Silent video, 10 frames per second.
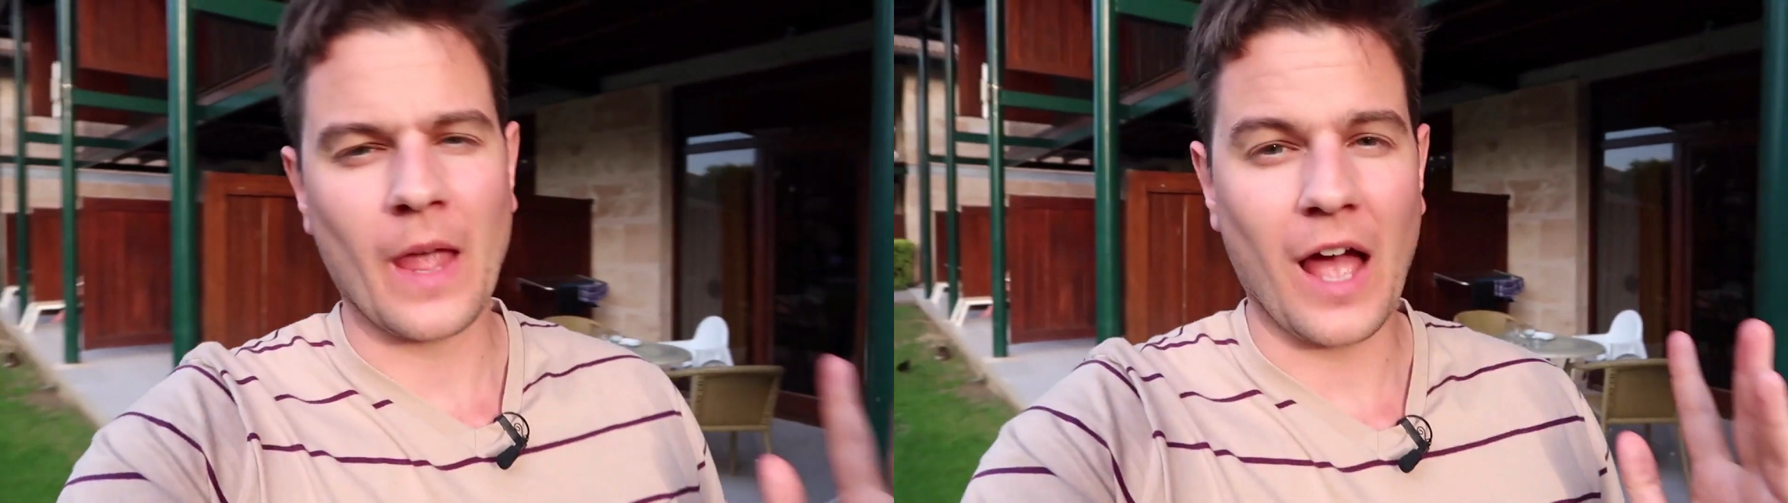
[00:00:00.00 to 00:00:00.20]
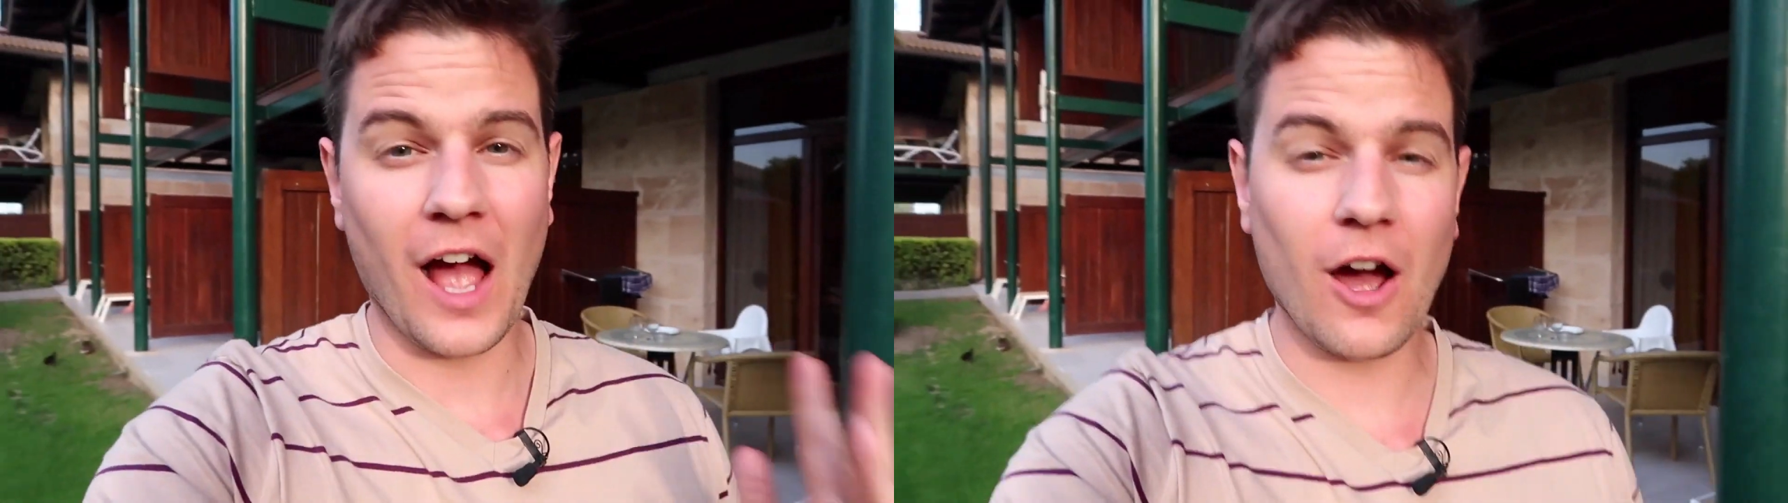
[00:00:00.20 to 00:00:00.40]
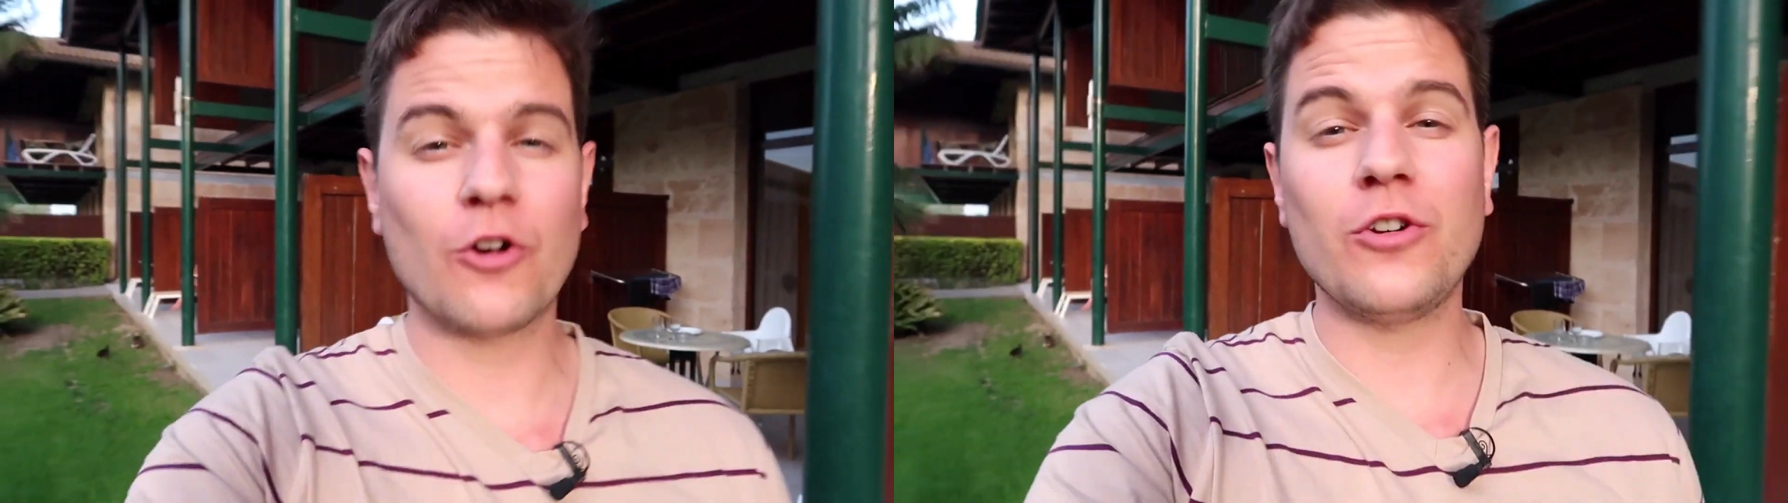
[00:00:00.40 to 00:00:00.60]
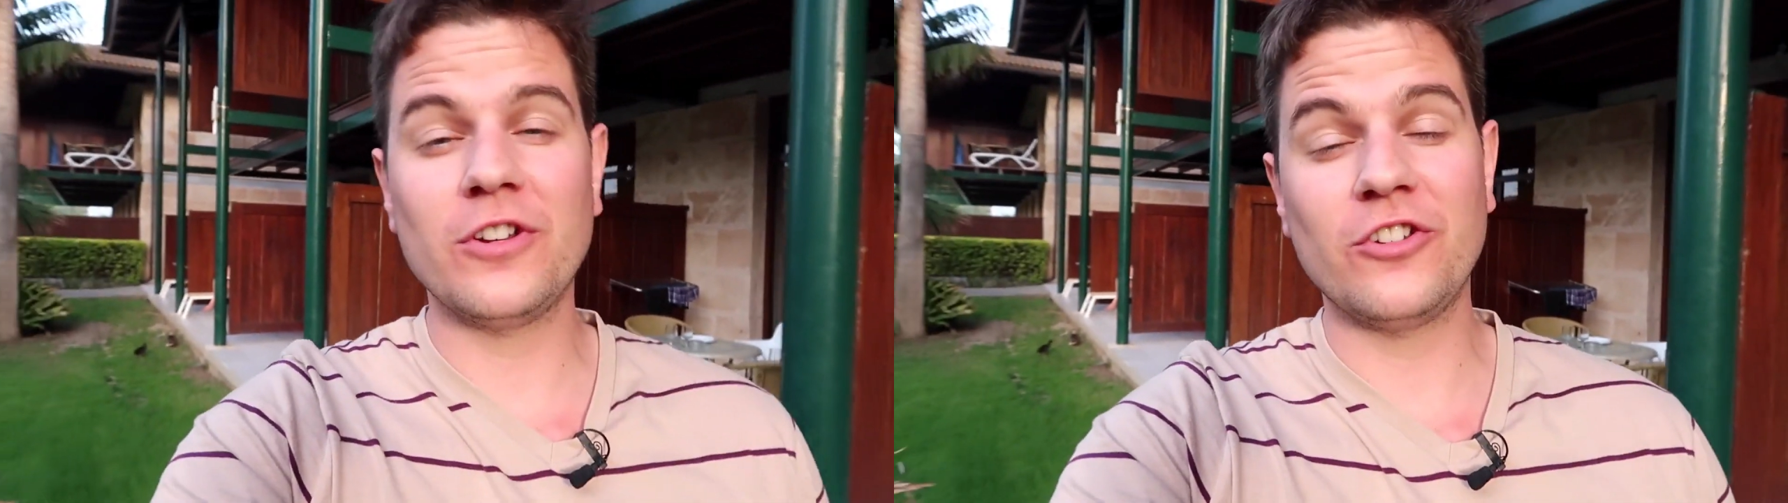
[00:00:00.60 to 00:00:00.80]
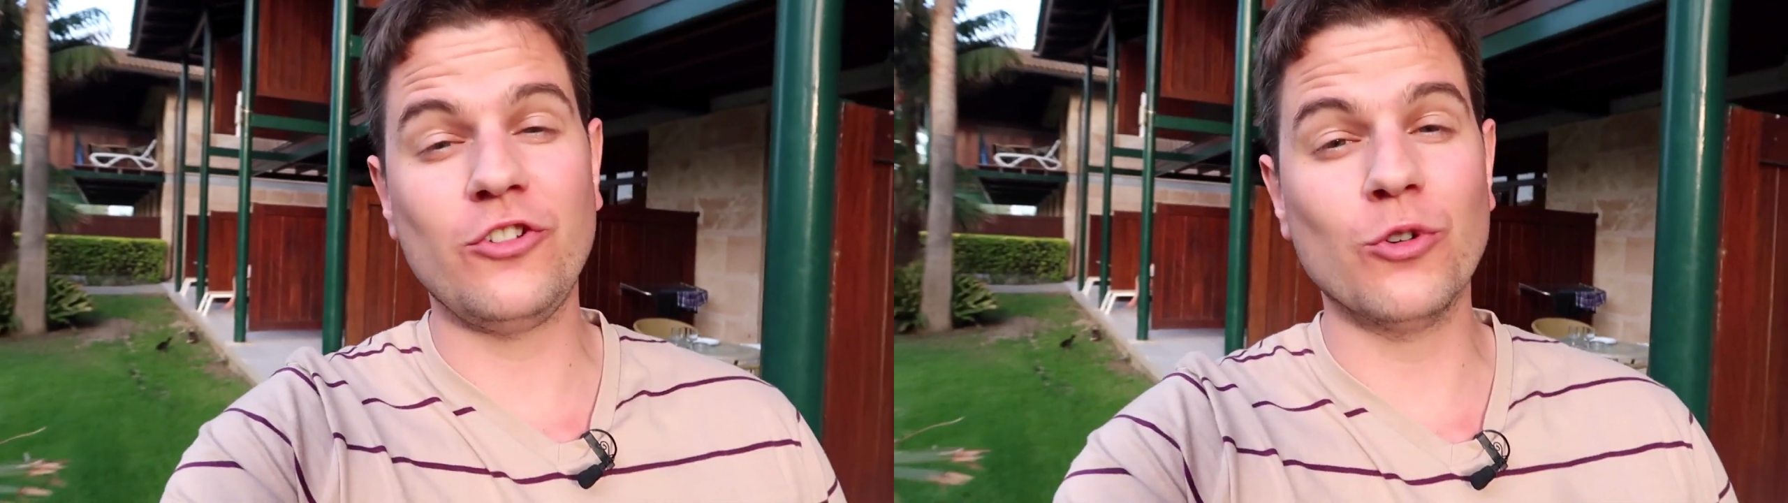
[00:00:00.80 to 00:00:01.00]
How
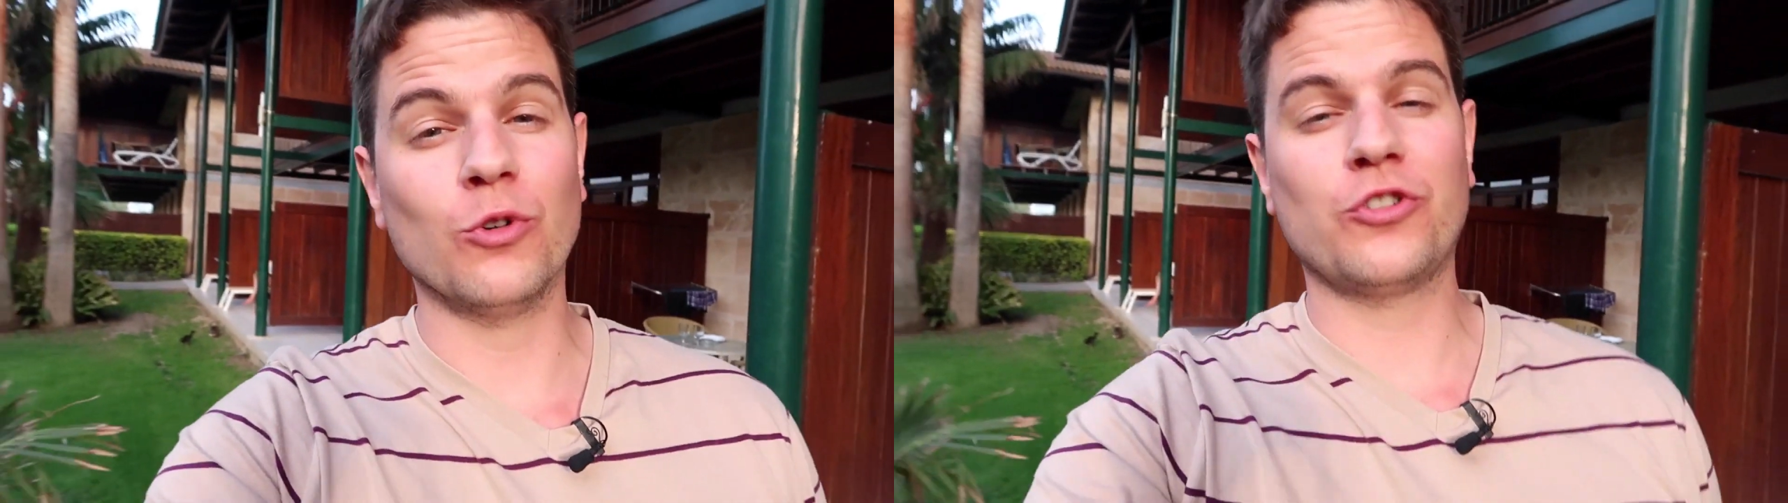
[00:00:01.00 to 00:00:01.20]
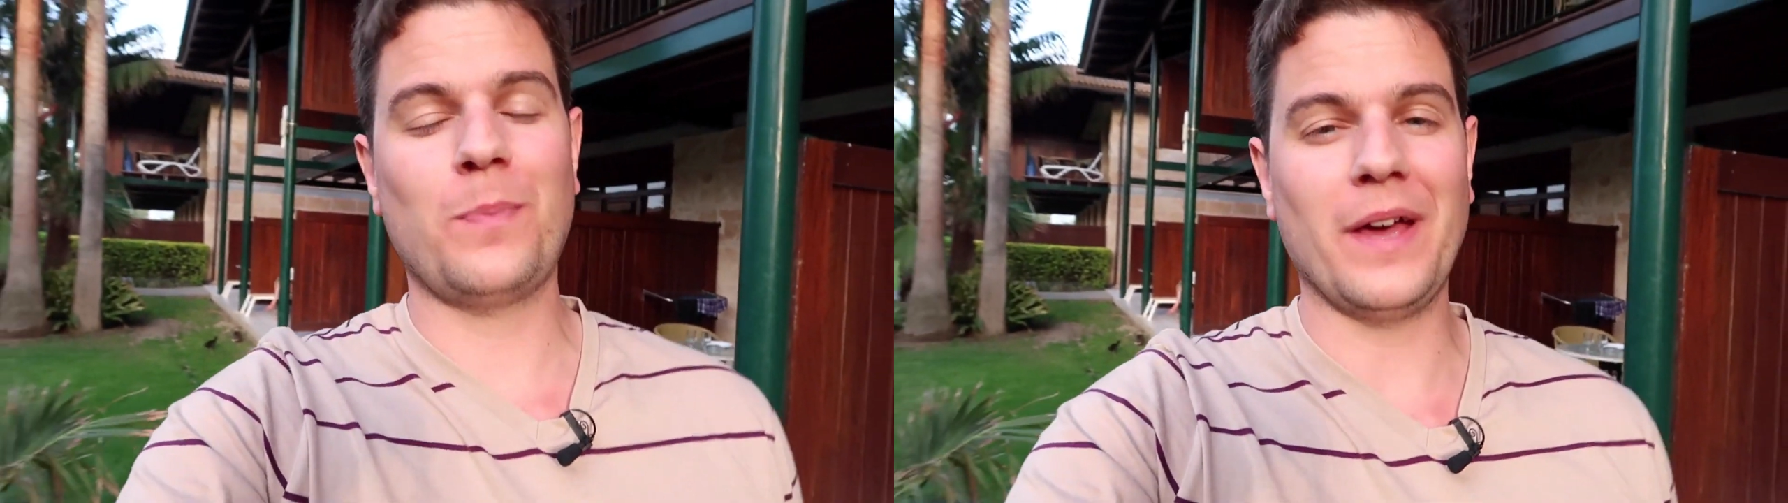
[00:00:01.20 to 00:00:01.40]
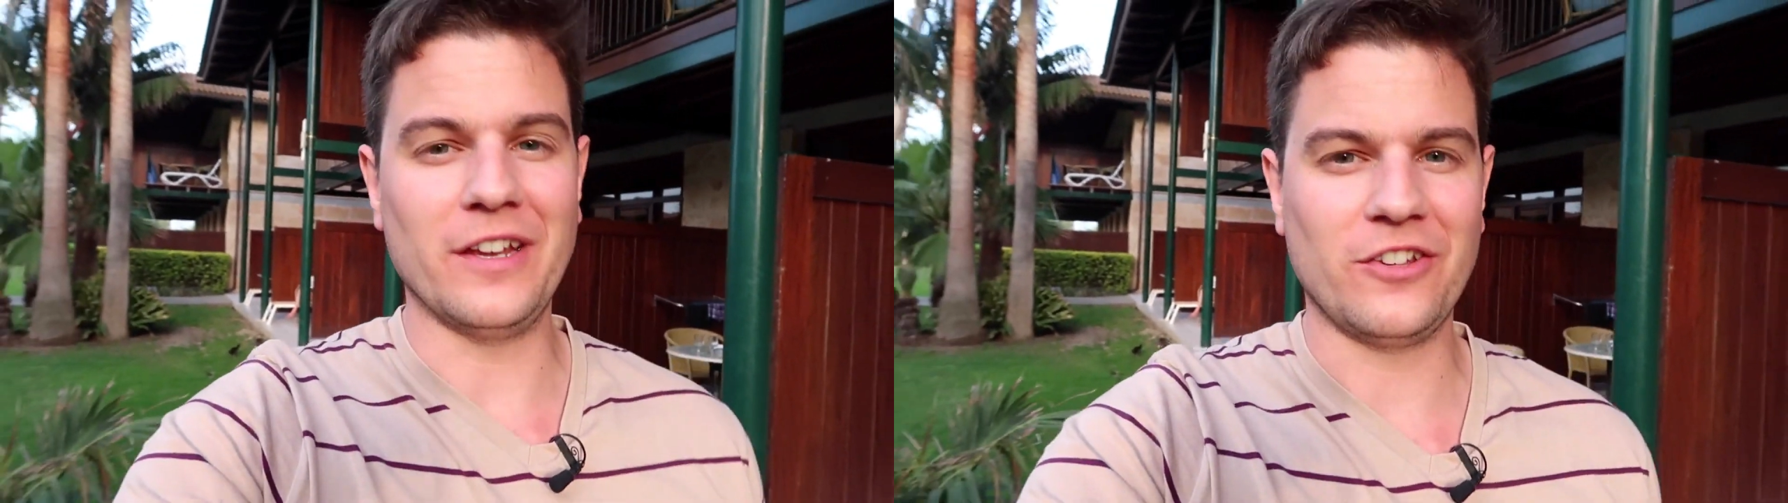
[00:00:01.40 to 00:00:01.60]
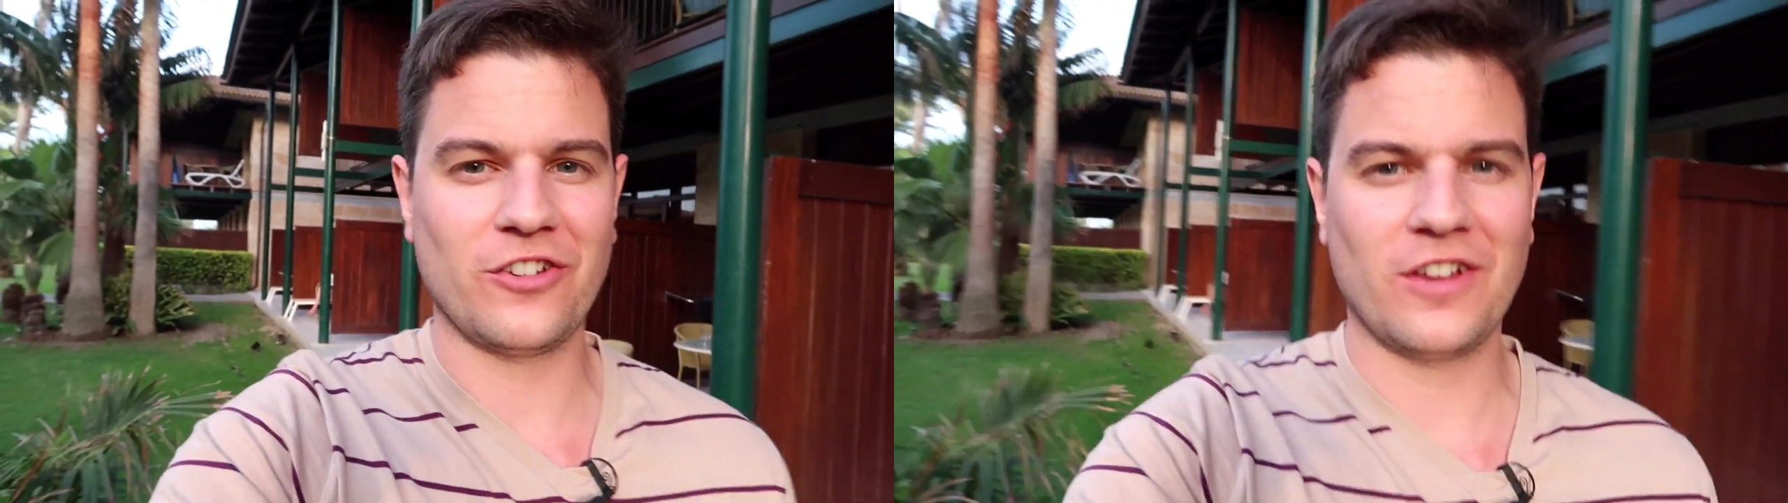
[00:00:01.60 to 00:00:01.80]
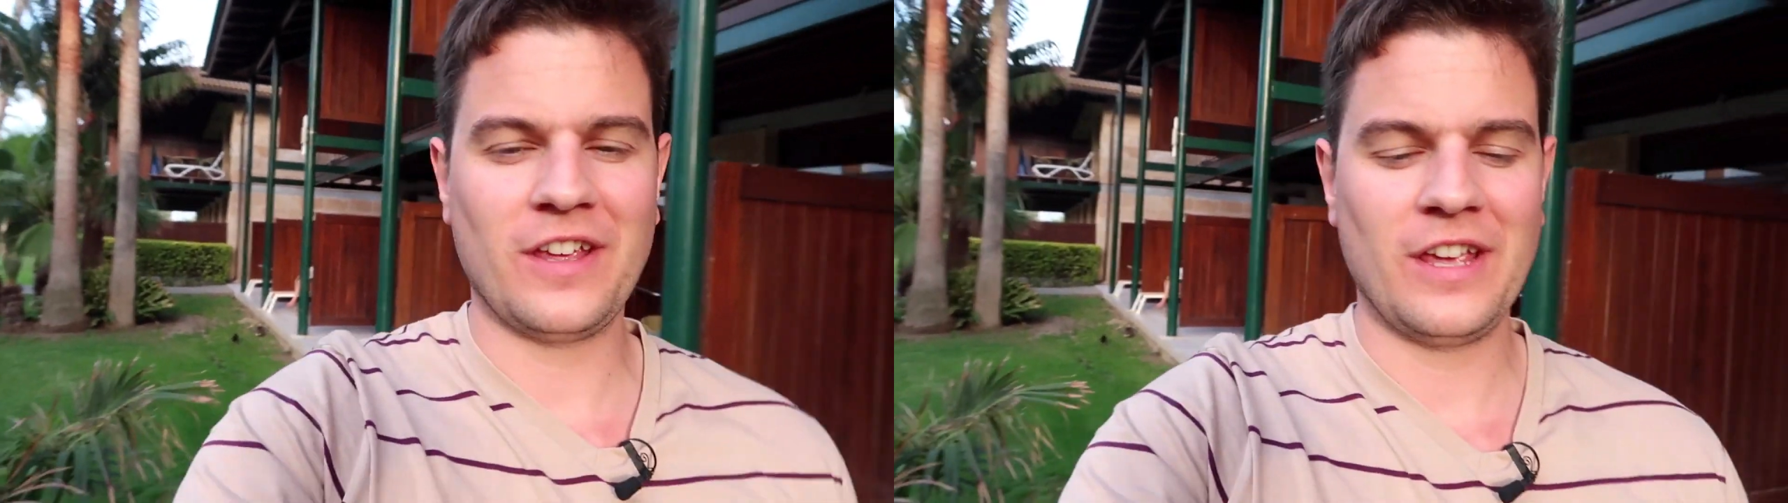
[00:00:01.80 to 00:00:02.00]
good is your Spanish?